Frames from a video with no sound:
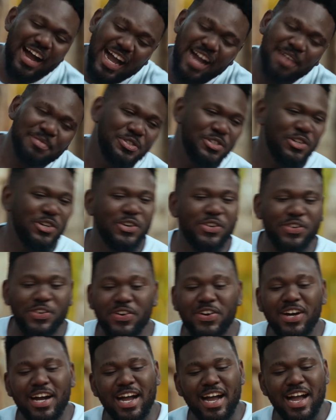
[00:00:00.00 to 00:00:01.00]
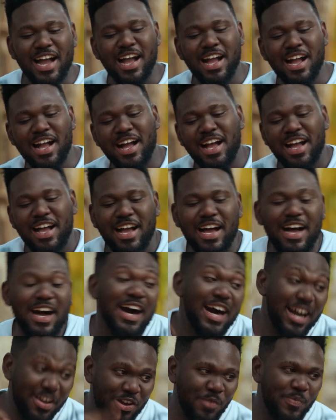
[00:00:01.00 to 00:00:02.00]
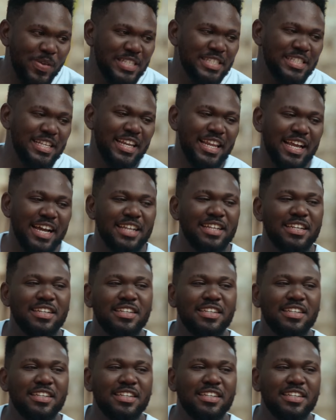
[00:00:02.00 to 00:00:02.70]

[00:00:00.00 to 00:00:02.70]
I'm sure you're missing a line.